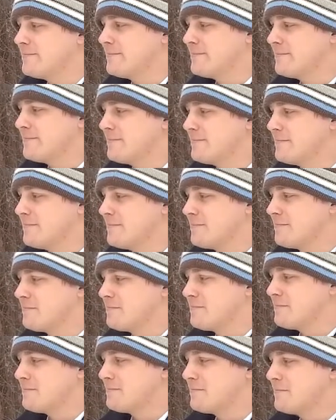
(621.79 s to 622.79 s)

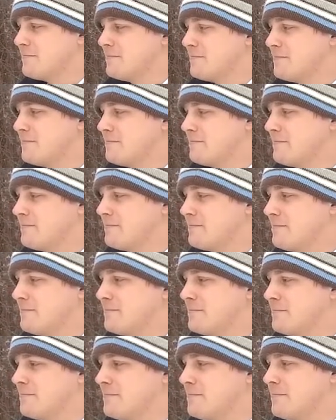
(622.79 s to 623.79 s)

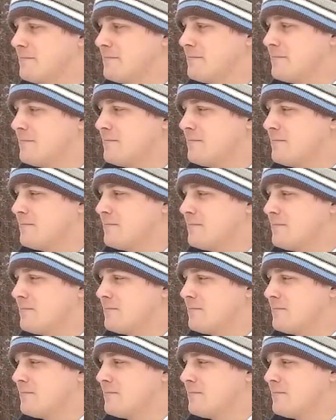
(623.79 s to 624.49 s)
This person isn't speaking.